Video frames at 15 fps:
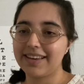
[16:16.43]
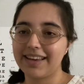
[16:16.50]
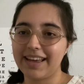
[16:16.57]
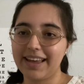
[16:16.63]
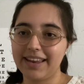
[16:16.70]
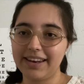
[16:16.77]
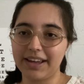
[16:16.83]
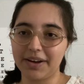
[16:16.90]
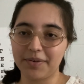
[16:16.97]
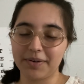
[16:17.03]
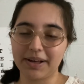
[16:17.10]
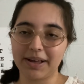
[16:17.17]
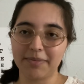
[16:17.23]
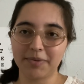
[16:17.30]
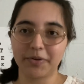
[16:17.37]
And now
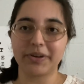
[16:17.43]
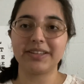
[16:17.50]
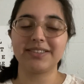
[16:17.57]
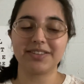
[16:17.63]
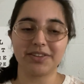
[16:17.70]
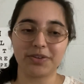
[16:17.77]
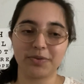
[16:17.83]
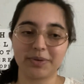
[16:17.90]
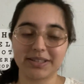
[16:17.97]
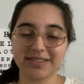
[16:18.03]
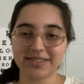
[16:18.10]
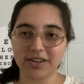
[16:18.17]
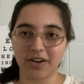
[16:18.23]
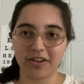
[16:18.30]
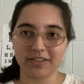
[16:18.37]
I'm going to do what is
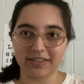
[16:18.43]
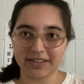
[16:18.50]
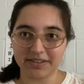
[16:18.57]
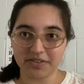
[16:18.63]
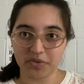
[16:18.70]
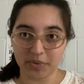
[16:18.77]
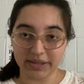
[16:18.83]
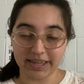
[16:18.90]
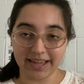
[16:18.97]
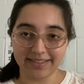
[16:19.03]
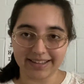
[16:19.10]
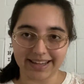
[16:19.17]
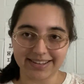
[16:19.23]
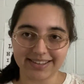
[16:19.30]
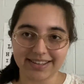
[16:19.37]
called the swinging
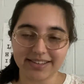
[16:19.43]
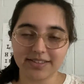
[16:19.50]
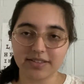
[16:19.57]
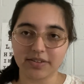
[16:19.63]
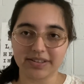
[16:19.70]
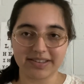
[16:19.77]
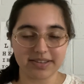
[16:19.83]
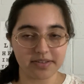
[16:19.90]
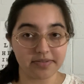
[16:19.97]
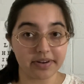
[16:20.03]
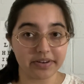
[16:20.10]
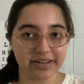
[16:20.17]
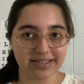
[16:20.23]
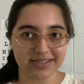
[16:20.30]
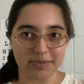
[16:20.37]
light test. So this is very
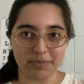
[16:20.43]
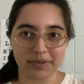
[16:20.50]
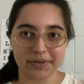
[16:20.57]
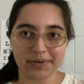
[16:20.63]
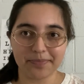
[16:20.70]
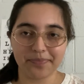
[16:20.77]
similar.